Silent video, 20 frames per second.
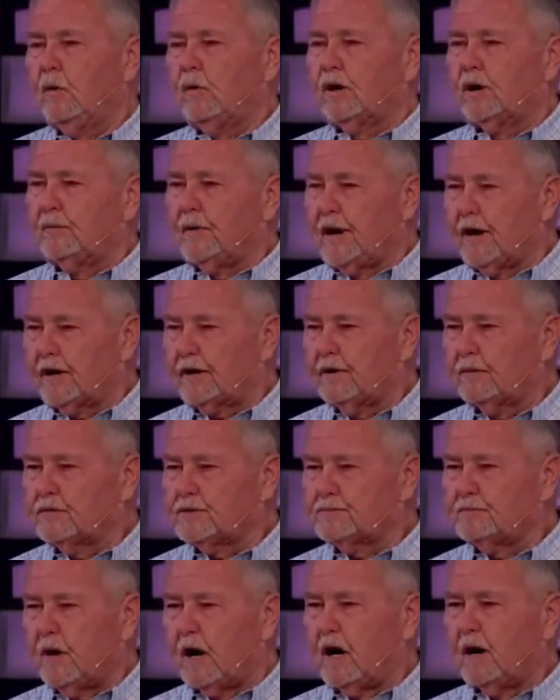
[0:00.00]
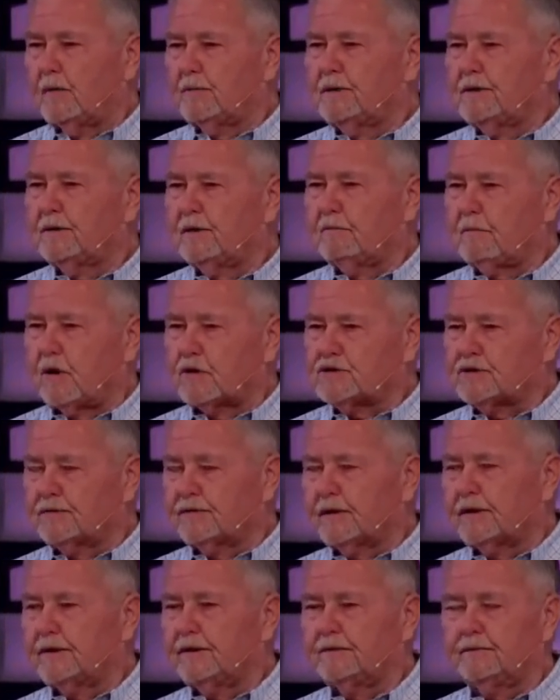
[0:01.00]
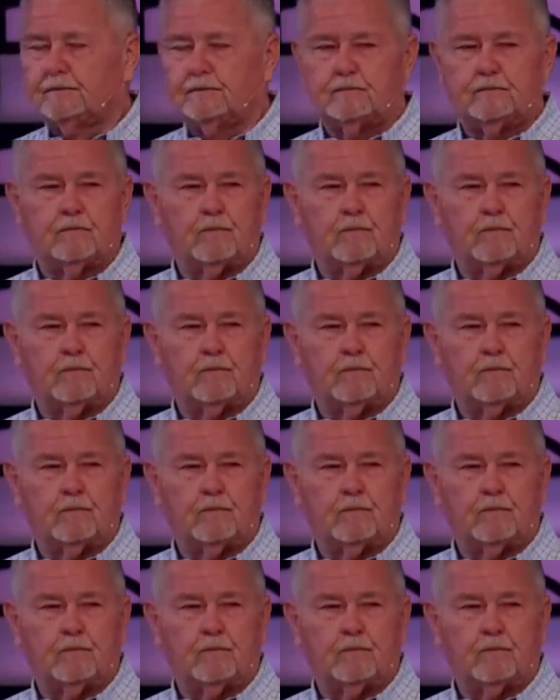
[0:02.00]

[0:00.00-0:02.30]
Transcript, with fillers: when America was bombed unmercifully.